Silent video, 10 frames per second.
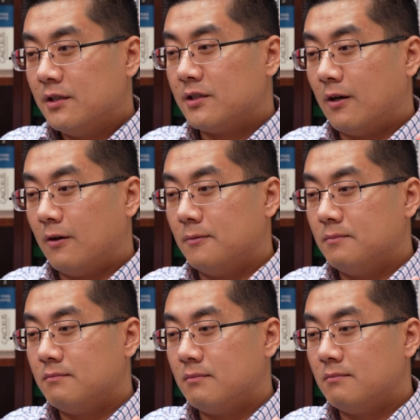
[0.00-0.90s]
So,
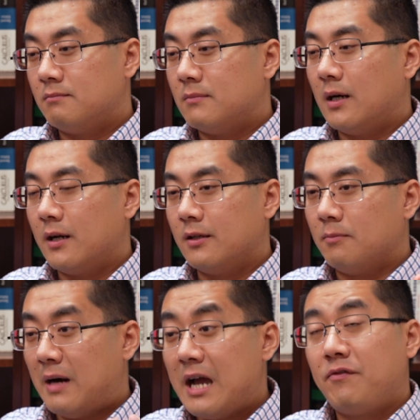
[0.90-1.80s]
you know,
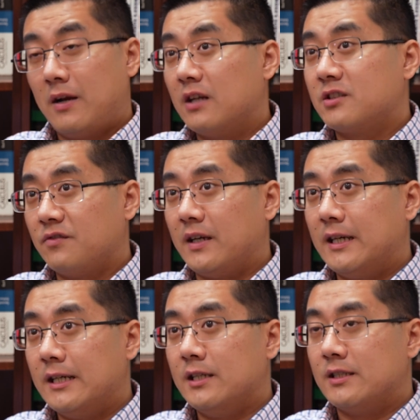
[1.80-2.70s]
my philosophy
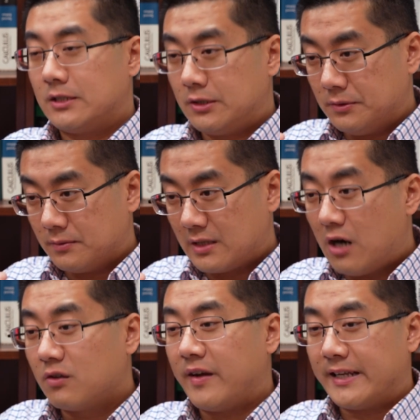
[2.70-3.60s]
is to
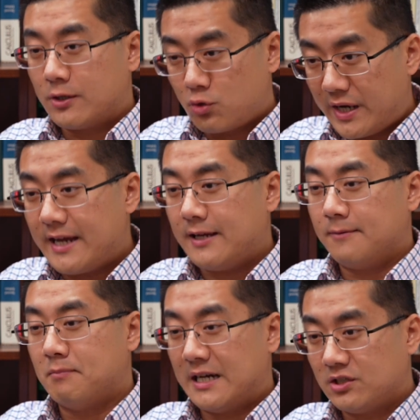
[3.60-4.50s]
cultivate and train my